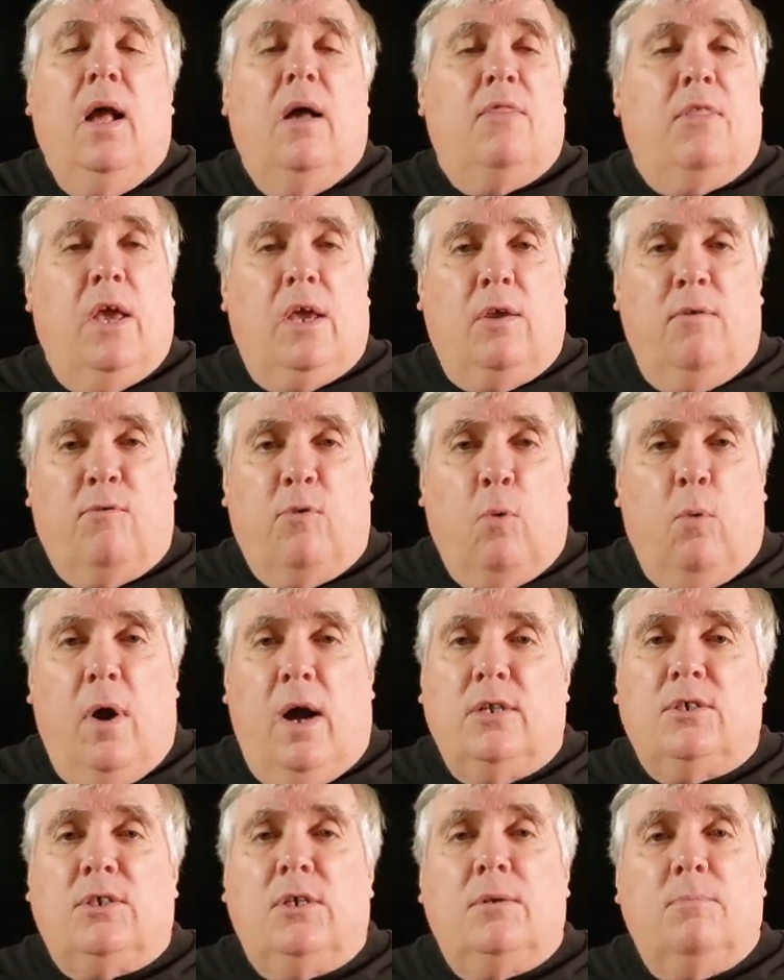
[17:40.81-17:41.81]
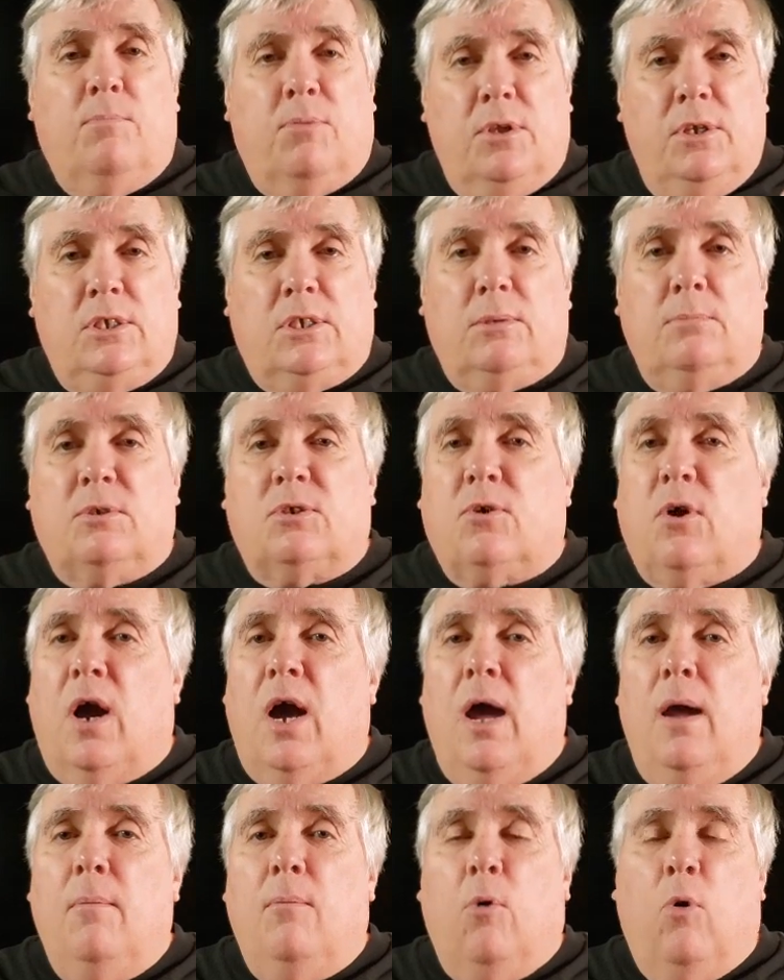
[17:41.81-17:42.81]
Thank you for watching. Please
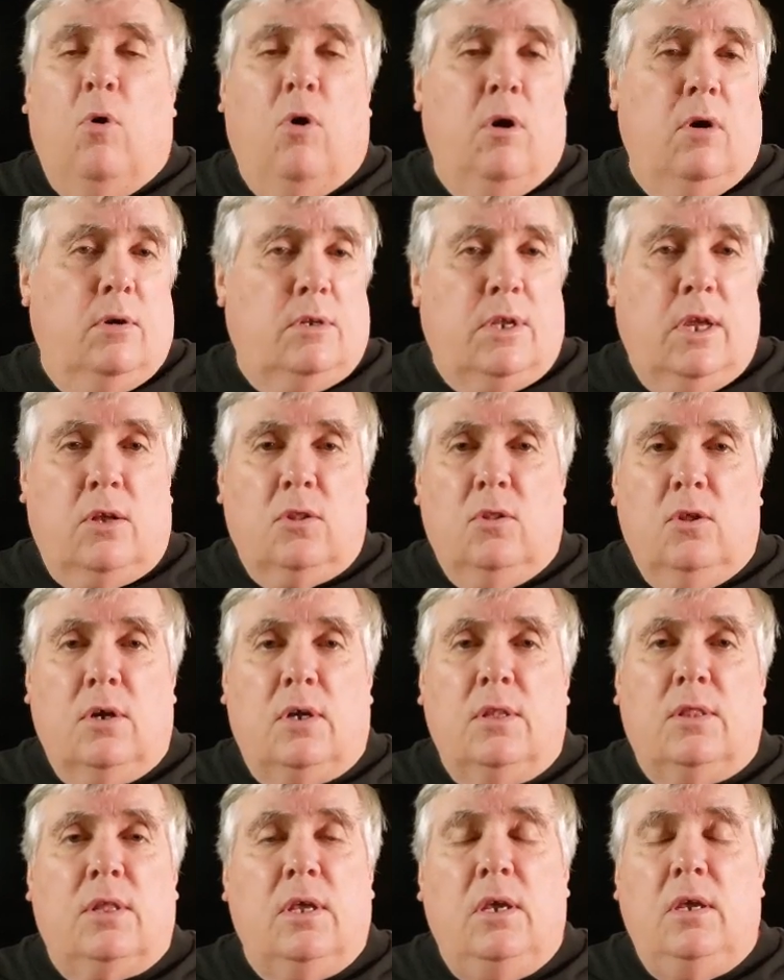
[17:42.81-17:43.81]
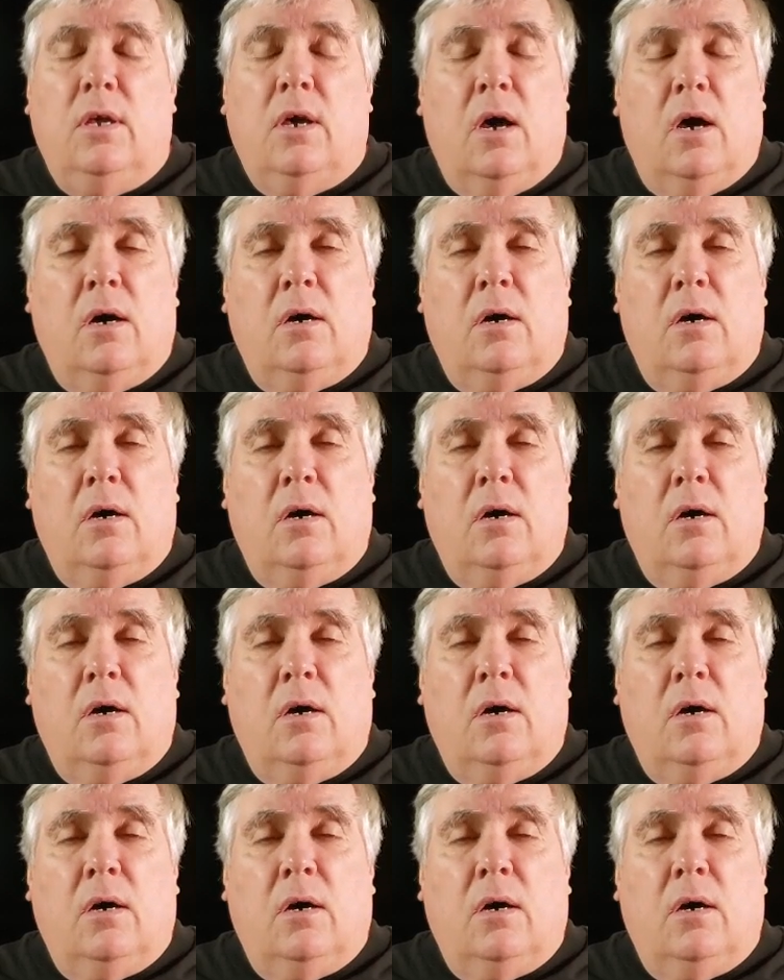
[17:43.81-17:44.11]
subscribe or take a look at the